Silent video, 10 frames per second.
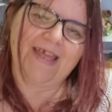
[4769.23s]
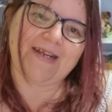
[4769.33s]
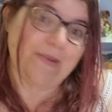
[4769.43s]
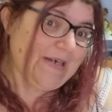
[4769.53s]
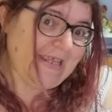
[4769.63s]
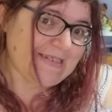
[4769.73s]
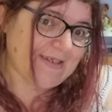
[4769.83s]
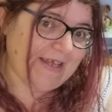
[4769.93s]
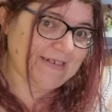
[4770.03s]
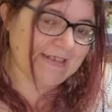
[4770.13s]
another
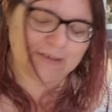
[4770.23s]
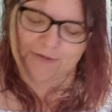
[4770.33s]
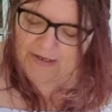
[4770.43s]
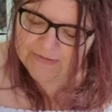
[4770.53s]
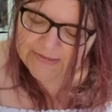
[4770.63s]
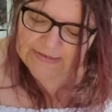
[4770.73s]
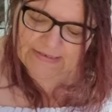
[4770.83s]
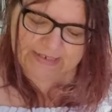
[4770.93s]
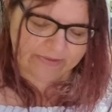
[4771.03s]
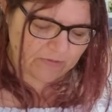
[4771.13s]
Lakeside Needlecraft. So this
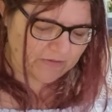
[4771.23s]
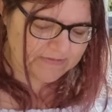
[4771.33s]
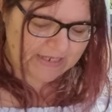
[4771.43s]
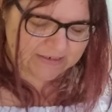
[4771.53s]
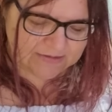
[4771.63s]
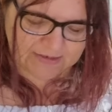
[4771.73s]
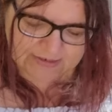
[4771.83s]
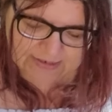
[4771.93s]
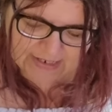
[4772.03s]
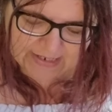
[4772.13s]
is the other one I've done.
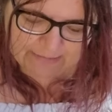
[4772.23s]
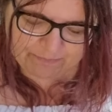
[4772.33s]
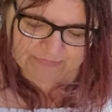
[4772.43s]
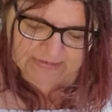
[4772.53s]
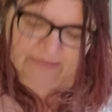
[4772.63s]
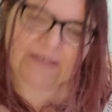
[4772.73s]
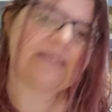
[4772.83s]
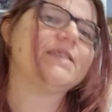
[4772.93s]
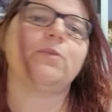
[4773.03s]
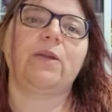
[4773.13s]
Now this
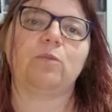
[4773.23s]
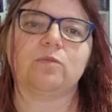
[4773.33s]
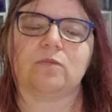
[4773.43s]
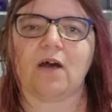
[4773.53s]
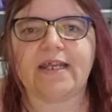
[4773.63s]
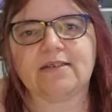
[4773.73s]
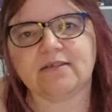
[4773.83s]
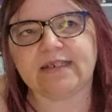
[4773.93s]
is the one I